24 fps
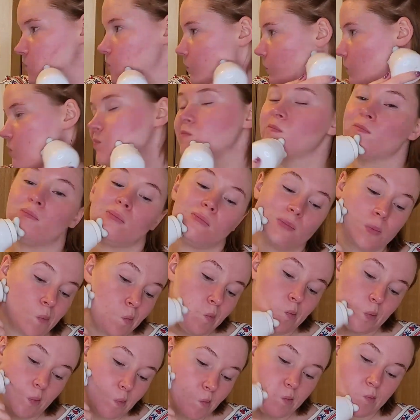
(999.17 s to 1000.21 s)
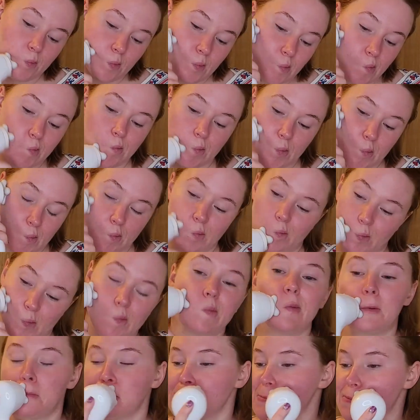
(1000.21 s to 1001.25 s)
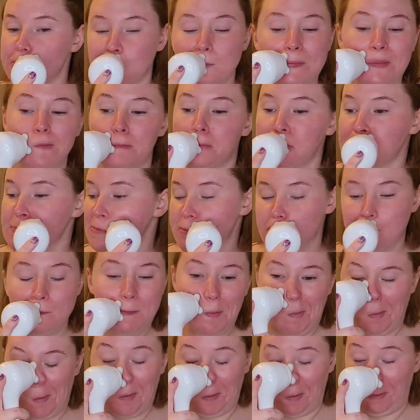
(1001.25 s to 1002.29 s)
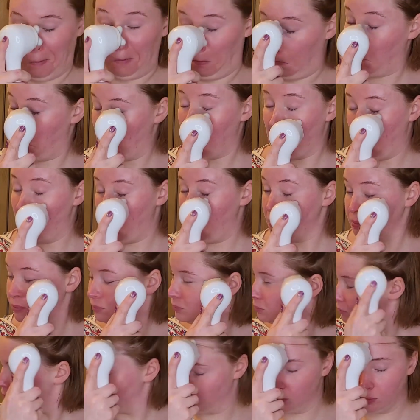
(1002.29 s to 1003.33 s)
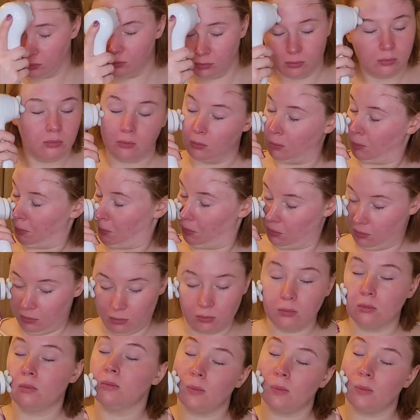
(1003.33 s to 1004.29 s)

Makes a huge difference versus the serums just sitting on top of your skin